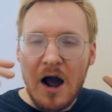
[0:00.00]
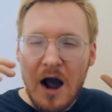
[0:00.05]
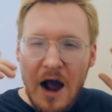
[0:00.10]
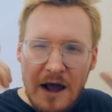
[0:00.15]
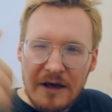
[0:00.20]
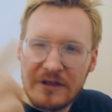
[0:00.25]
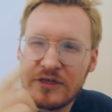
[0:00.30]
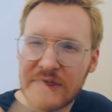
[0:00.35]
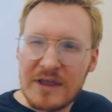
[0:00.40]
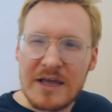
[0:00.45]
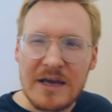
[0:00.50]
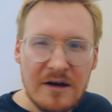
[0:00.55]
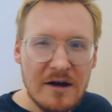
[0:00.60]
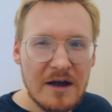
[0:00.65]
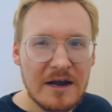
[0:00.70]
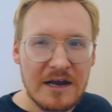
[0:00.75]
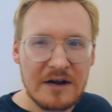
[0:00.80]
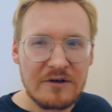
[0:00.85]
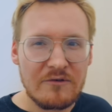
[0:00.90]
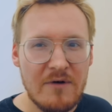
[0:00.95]
I think
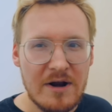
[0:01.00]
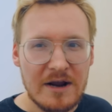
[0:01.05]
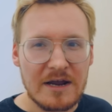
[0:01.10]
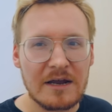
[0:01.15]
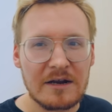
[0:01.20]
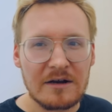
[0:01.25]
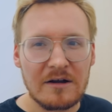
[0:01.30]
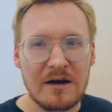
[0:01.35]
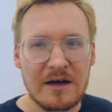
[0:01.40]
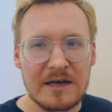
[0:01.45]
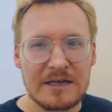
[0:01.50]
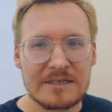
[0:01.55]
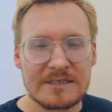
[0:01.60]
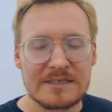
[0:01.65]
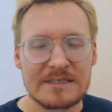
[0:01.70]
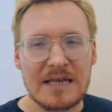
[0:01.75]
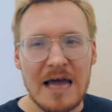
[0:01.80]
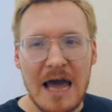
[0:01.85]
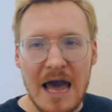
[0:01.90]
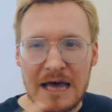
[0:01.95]
I can
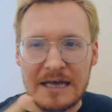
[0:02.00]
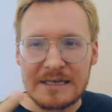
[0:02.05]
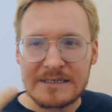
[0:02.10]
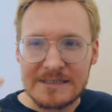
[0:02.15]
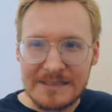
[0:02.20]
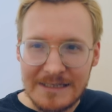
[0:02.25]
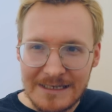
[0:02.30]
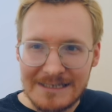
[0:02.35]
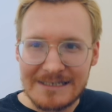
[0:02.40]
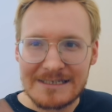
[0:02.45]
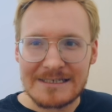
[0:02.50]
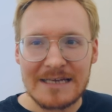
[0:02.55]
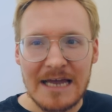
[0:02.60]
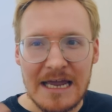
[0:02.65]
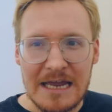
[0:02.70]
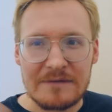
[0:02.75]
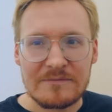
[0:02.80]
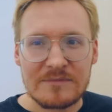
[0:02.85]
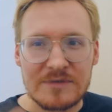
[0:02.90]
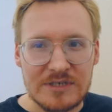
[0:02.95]
recognize as the
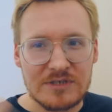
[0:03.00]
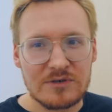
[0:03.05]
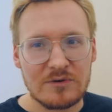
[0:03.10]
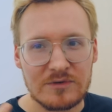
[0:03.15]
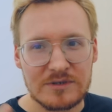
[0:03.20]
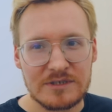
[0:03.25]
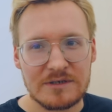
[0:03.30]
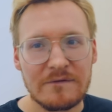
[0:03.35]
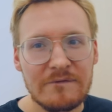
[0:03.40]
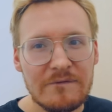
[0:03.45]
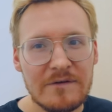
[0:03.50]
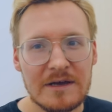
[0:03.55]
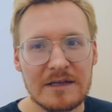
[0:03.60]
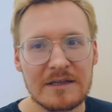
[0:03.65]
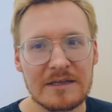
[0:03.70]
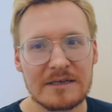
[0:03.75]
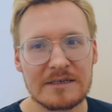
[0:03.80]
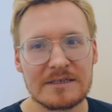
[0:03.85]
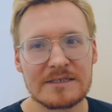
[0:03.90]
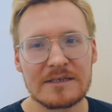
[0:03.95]
same sorts of
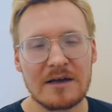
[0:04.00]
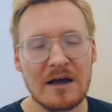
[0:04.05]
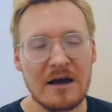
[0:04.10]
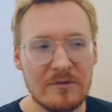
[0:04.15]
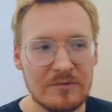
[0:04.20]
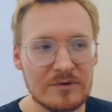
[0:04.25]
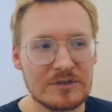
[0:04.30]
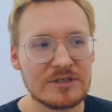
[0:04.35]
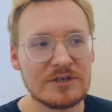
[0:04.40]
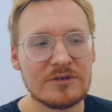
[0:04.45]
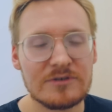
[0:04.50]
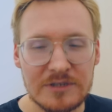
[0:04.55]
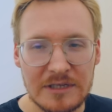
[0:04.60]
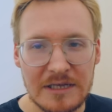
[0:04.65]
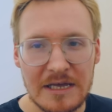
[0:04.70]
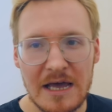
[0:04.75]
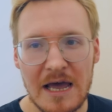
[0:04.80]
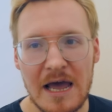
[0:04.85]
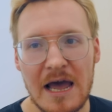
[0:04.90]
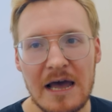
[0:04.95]
feelings I would
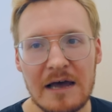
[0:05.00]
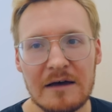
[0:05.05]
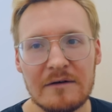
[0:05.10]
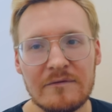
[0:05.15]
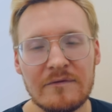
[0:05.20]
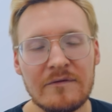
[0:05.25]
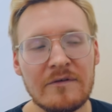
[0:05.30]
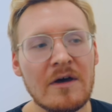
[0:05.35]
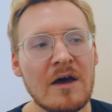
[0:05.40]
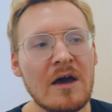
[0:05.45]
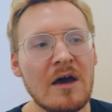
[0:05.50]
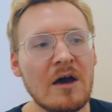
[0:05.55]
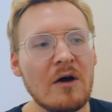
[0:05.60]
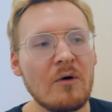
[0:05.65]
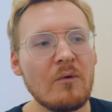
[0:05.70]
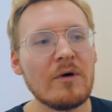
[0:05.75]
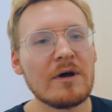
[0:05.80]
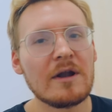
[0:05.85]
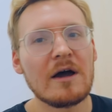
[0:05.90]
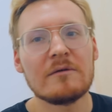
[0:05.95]
usually have
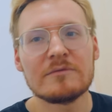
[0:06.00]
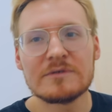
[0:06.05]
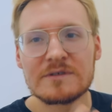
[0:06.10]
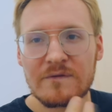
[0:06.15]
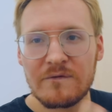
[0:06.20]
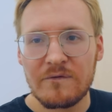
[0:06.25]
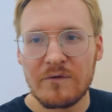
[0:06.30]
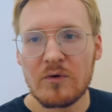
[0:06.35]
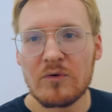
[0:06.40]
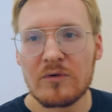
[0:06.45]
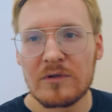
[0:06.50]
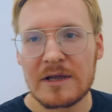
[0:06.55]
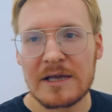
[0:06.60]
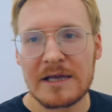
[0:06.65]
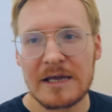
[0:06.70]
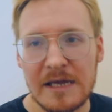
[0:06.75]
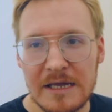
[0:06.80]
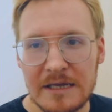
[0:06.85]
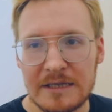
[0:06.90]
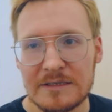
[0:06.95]
when I was
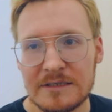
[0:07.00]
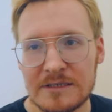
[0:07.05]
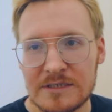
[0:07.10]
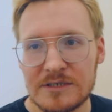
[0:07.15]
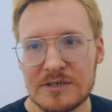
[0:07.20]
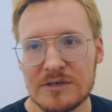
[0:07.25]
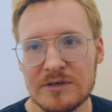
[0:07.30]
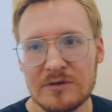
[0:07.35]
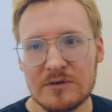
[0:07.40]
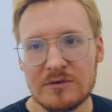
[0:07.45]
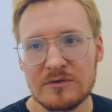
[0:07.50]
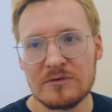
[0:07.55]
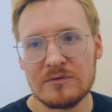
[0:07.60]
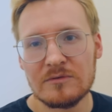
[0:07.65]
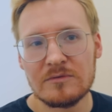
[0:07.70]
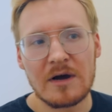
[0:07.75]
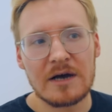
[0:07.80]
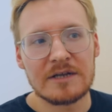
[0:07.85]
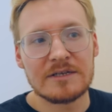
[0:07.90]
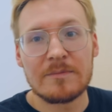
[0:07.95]
falling
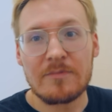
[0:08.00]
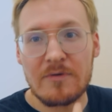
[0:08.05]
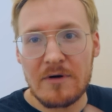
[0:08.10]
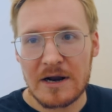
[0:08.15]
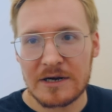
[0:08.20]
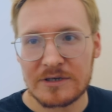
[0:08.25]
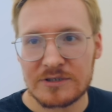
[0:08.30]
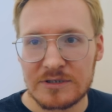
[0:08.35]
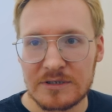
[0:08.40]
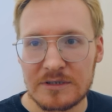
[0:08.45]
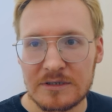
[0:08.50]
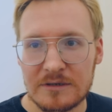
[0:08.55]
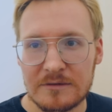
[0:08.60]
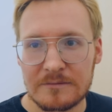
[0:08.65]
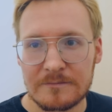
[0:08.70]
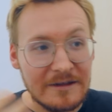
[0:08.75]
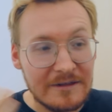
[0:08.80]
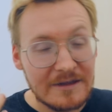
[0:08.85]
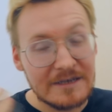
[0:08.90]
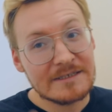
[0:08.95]
into a depression.
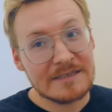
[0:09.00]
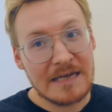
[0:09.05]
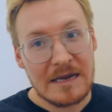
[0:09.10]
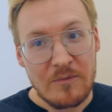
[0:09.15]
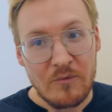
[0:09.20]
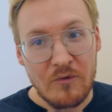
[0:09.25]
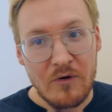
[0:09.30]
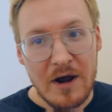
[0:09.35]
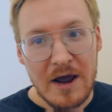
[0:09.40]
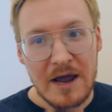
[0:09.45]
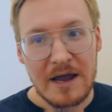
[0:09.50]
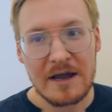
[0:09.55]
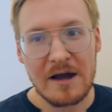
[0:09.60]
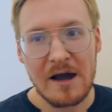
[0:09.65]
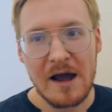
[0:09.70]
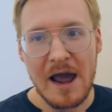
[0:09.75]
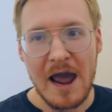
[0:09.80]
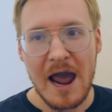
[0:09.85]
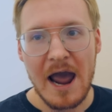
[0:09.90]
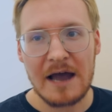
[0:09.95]
And in the same way,
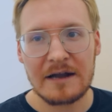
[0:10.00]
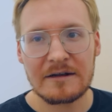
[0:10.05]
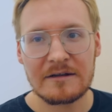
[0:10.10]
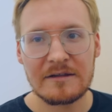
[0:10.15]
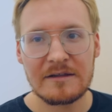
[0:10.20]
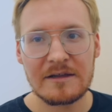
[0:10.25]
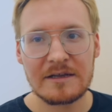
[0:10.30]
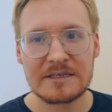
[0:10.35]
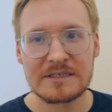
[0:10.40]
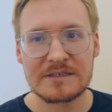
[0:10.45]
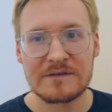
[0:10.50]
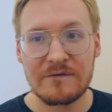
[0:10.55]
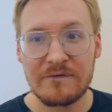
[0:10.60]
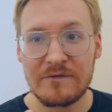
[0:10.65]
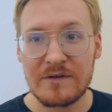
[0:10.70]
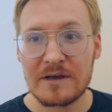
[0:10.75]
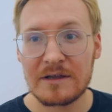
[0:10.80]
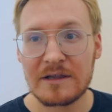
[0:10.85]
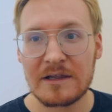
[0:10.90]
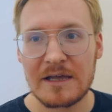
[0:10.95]
I had this
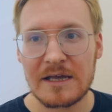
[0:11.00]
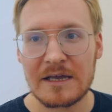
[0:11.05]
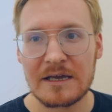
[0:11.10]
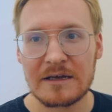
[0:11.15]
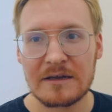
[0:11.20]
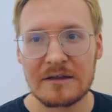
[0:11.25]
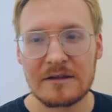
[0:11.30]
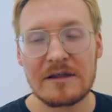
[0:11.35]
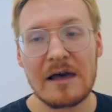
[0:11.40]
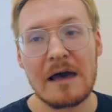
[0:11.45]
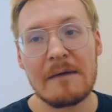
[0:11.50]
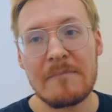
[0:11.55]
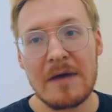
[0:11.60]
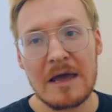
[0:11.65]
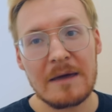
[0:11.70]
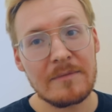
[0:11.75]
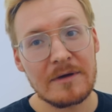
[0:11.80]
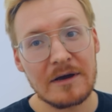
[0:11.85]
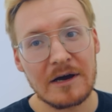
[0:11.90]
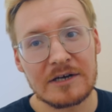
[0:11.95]
feeling that
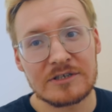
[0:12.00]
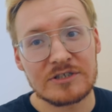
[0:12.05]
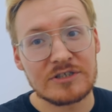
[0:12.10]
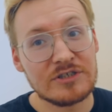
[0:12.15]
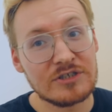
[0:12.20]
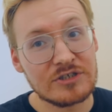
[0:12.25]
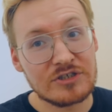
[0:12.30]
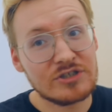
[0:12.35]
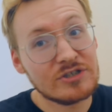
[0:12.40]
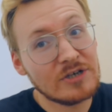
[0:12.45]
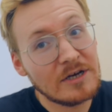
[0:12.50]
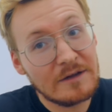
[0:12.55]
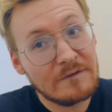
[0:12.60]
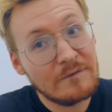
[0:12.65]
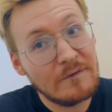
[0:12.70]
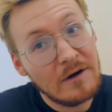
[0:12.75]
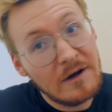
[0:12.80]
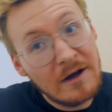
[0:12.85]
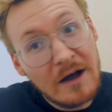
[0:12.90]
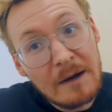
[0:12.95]
maybe I should just shut the
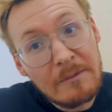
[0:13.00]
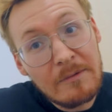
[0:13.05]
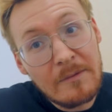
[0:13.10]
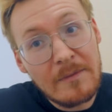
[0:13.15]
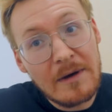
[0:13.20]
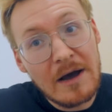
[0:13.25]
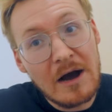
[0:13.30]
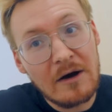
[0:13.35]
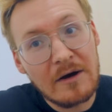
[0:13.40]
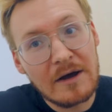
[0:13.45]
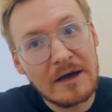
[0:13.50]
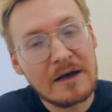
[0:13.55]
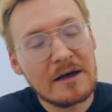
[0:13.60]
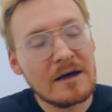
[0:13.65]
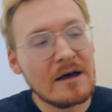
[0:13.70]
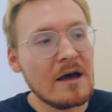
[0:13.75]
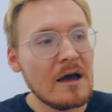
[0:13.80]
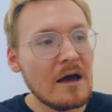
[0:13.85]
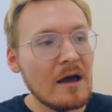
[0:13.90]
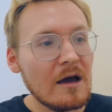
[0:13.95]
fuck up about it,